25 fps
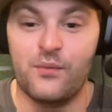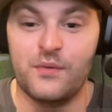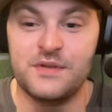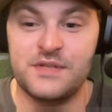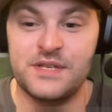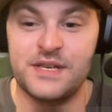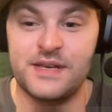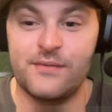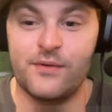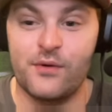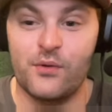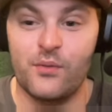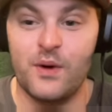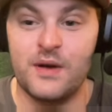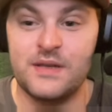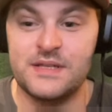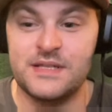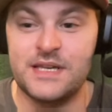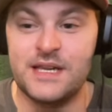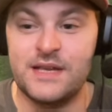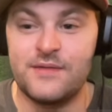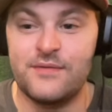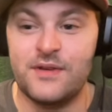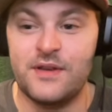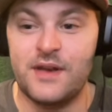receiver
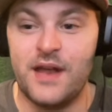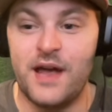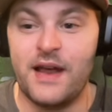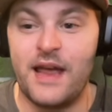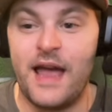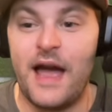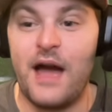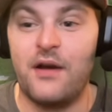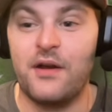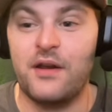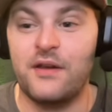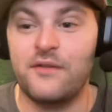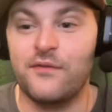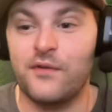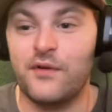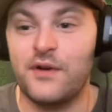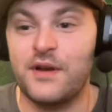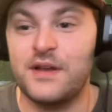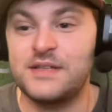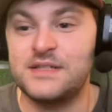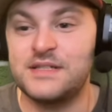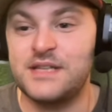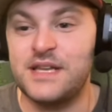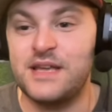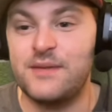wasn't even accounting for
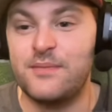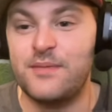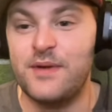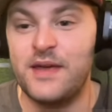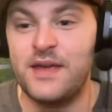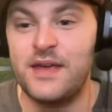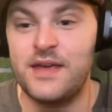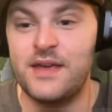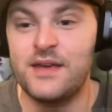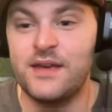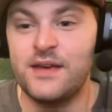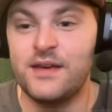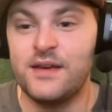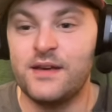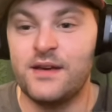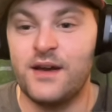his DB.